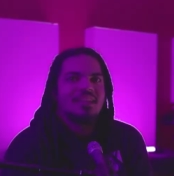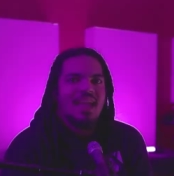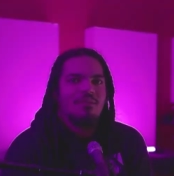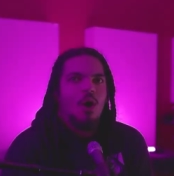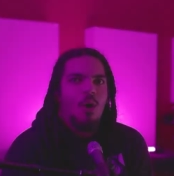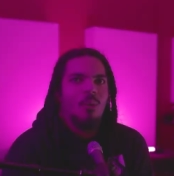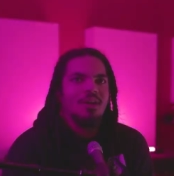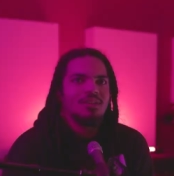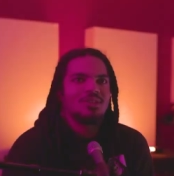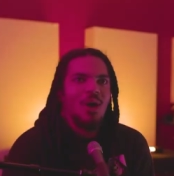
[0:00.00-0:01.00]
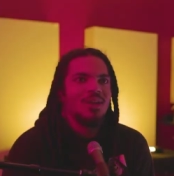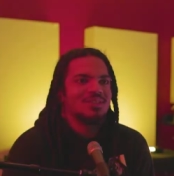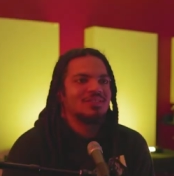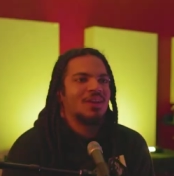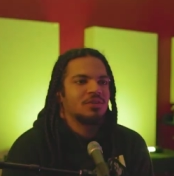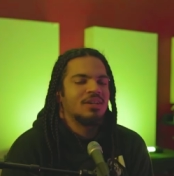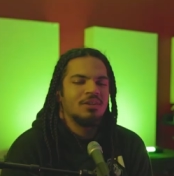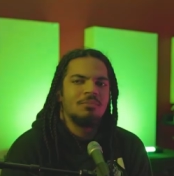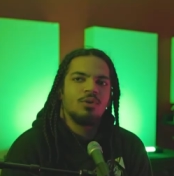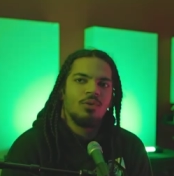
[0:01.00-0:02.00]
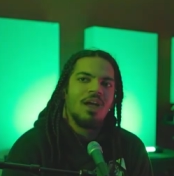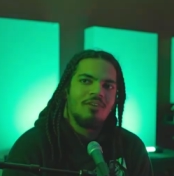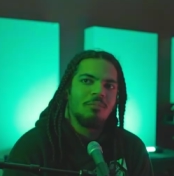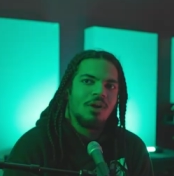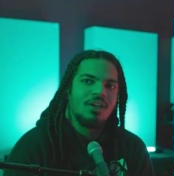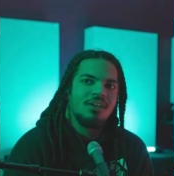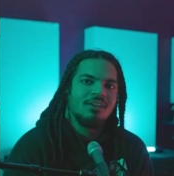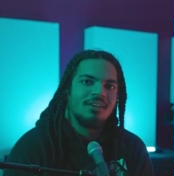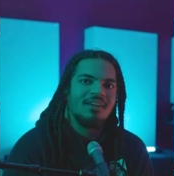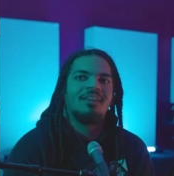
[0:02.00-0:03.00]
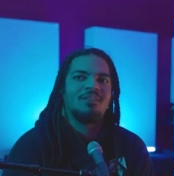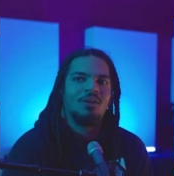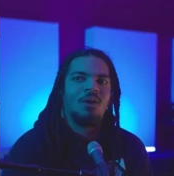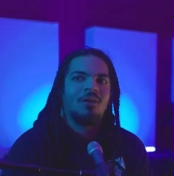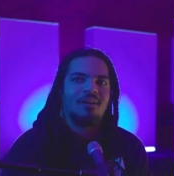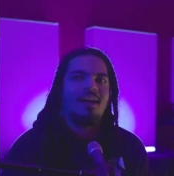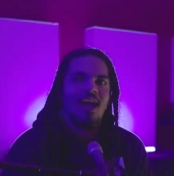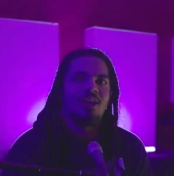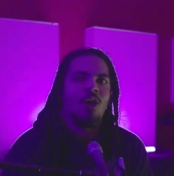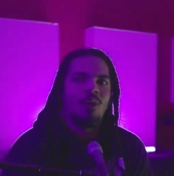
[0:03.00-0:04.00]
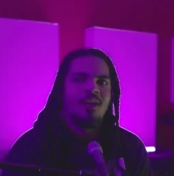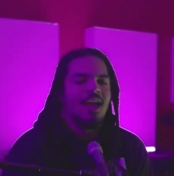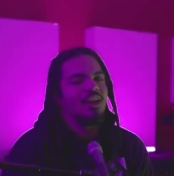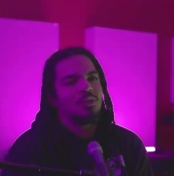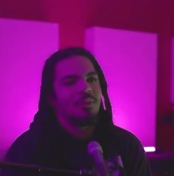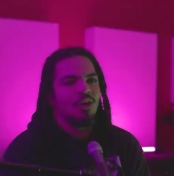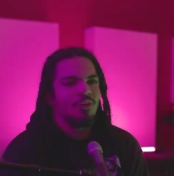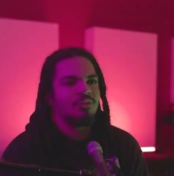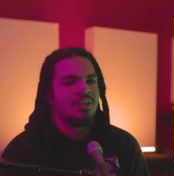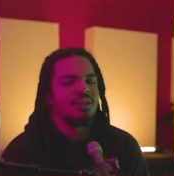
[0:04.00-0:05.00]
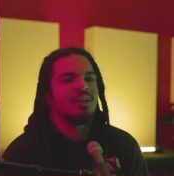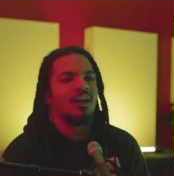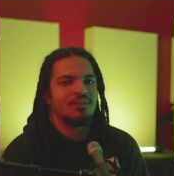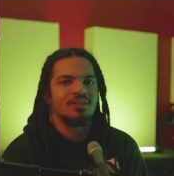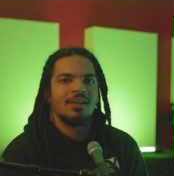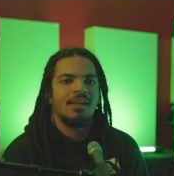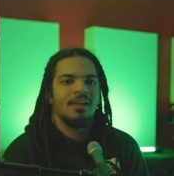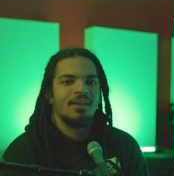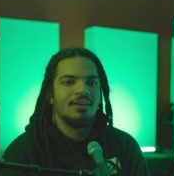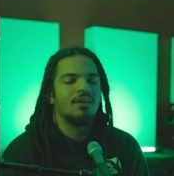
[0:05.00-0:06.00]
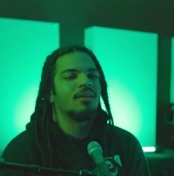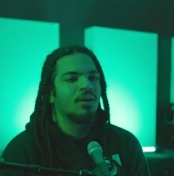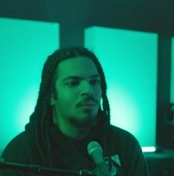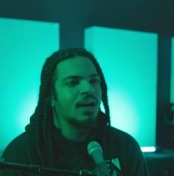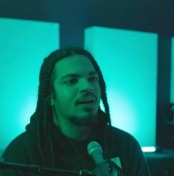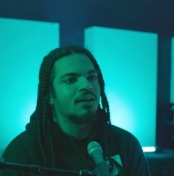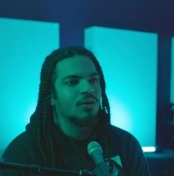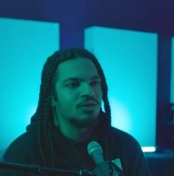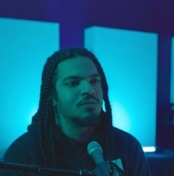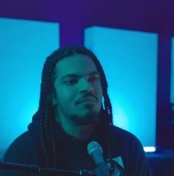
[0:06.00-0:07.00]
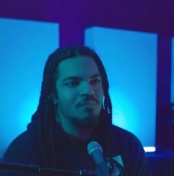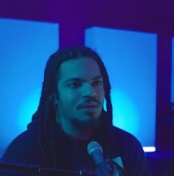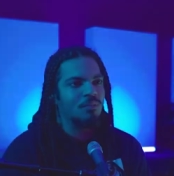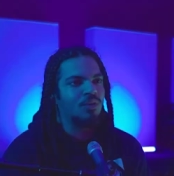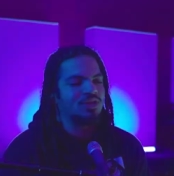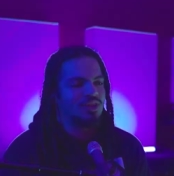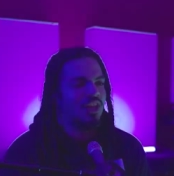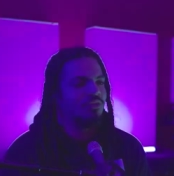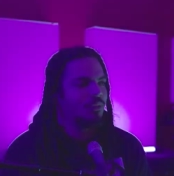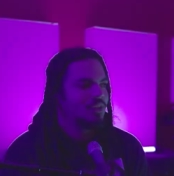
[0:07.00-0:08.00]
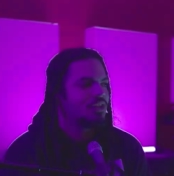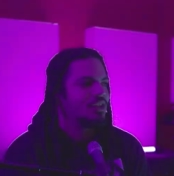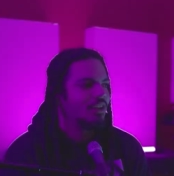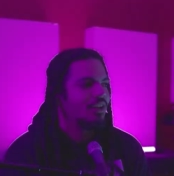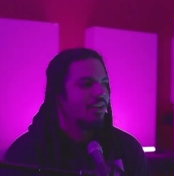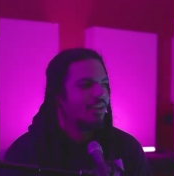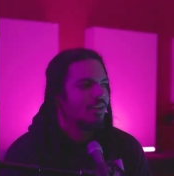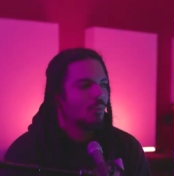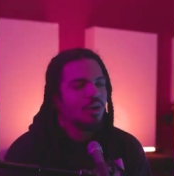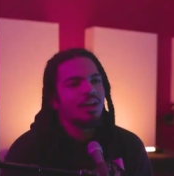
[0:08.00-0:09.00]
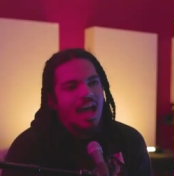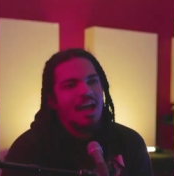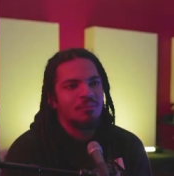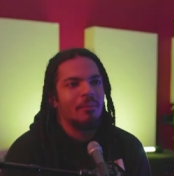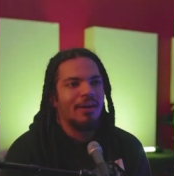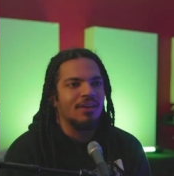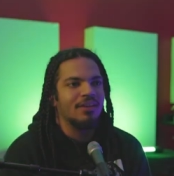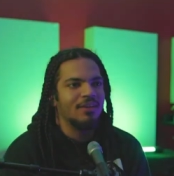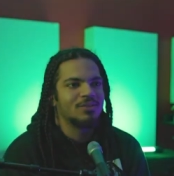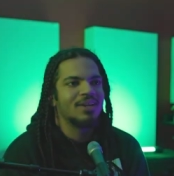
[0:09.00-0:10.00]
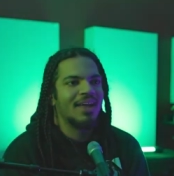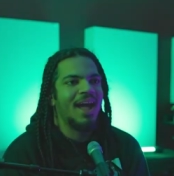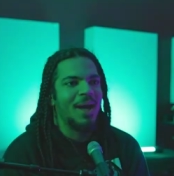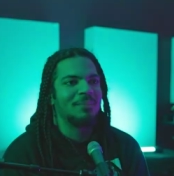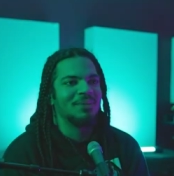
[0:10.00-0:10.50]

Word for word: have always thought since I was a kid it'd be cool to have a monkey. Uh, you know, I, I know. I told my girlfriend the other night. I was like, you know, like we're getting closer to me being more successful with this shit we're gonna have a monkey. It's yeah. gonna happen.